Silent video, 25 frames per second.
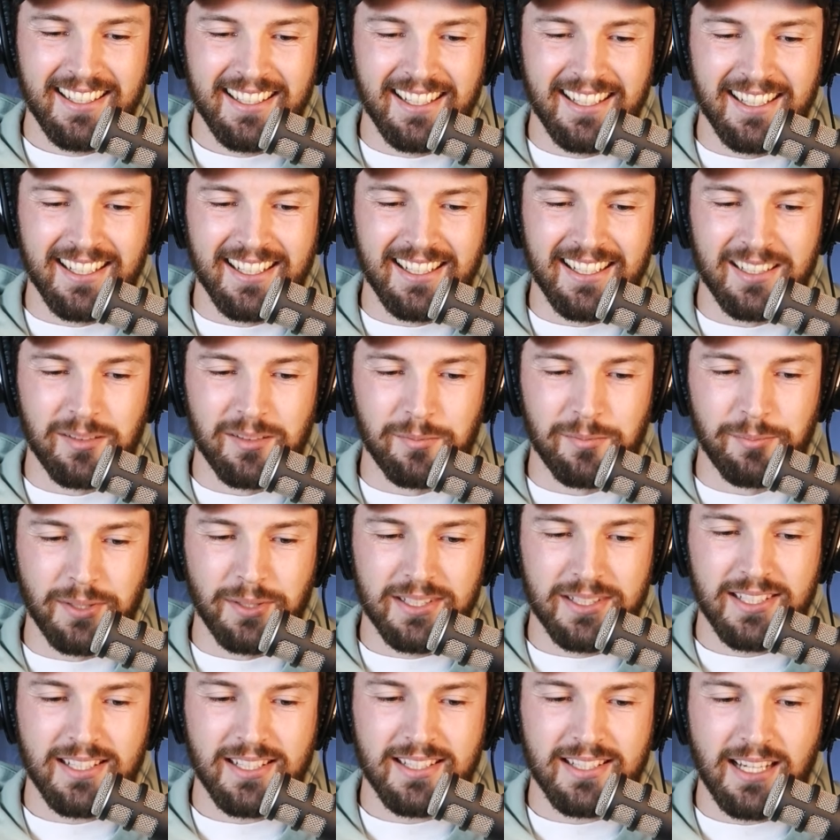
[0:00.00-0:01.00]
Uh,
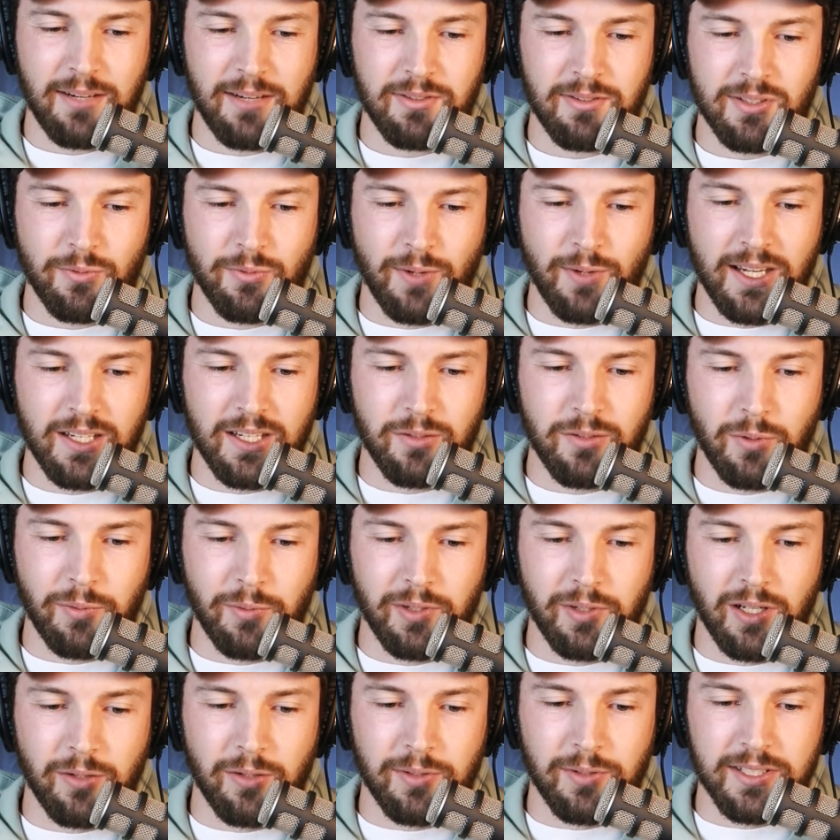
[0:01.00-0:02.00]
but since I was awake, we
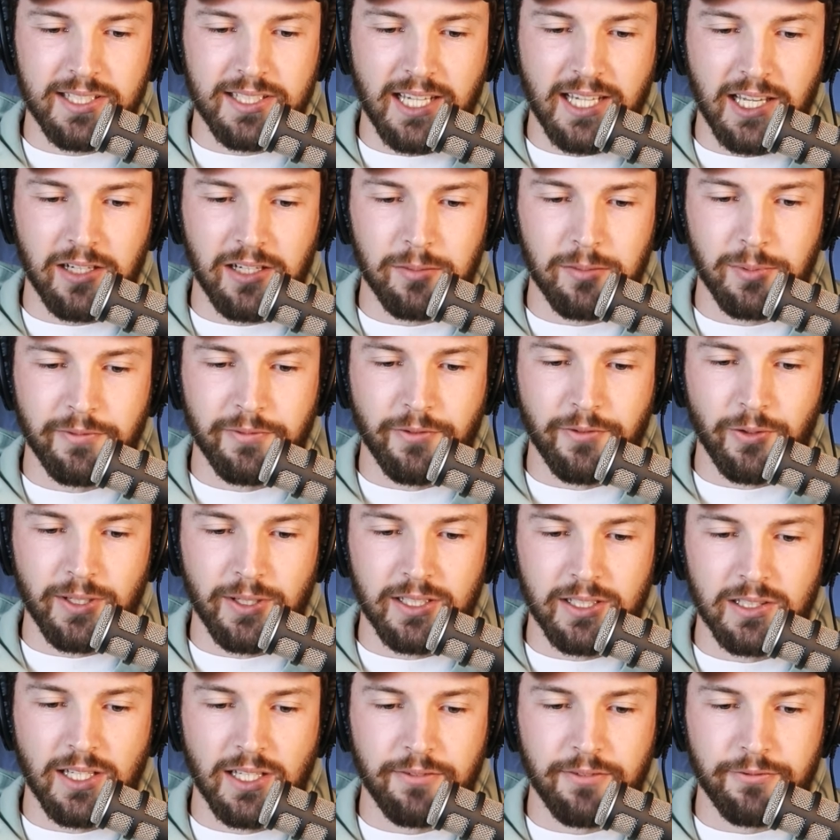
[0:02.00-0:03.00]
would always cuddle before
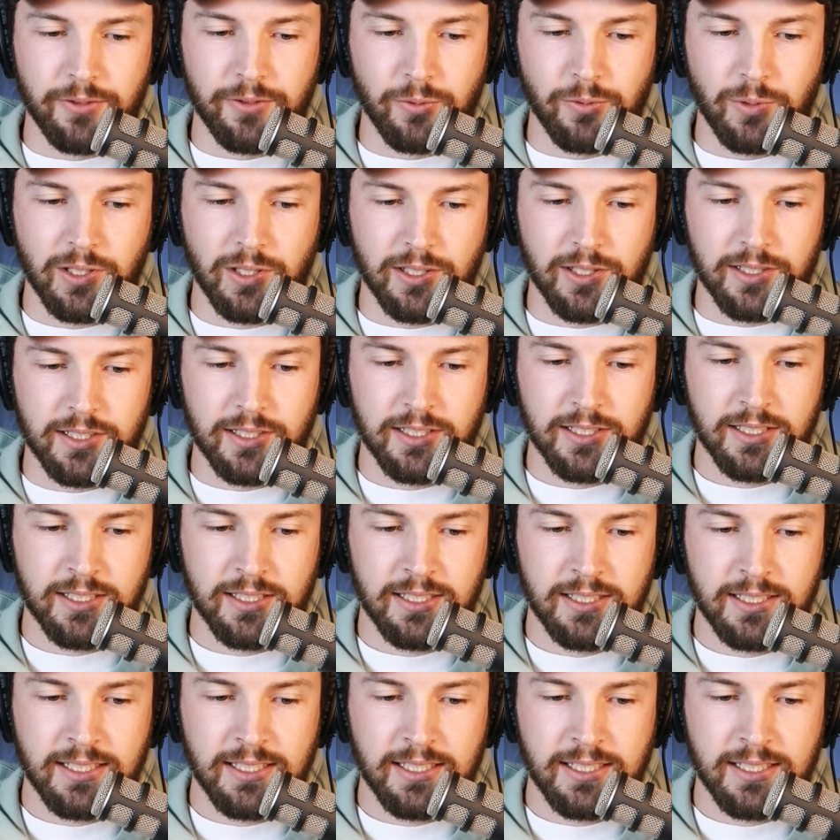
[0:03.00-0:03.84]
he left for work.